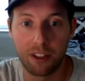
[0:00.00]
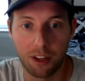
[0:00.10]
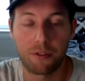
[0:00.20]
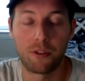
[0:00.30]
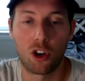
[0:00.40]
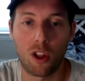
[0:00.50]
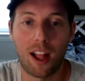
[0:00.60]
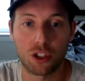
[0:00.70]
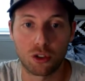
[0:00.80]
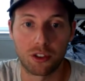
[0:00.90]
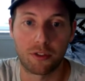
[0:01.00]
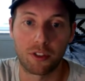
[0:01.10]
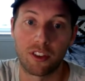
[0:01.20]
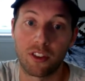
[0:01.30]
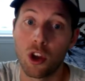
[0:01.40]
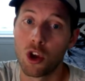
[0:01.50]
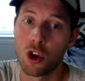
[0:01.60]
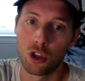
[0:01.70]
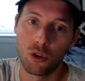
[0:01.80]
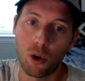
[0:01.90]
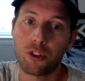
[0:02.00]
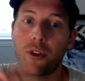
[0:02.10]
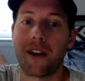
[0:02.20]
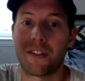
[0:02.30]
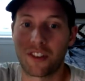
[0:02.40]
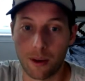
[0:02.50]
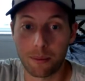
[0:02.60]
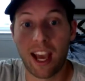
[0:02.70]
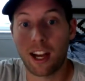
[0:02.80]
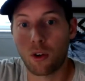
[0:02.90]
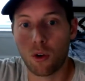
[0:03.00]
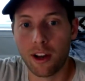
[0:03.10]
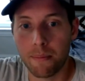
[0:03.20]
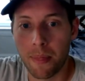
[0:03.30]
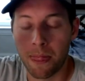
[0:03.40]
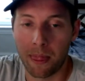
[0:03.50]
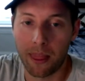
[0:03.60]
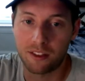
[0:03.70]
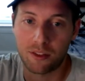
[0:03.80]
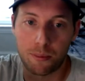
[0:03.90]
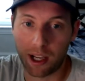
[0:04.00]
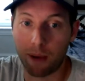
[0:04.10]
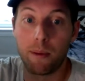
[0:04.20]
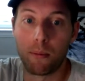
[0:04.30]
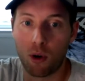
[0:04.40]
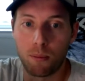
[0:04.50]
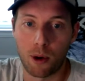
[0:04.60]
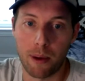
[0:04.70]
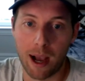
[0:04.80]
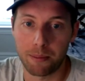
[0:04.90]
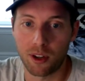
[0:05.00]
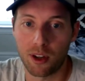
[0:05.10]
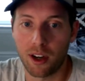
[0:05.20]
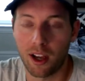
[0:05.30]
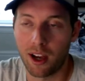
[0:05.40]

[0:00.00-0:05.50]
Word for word: dif, neurological differences. You also have a subcategory that's becoming more and more popular.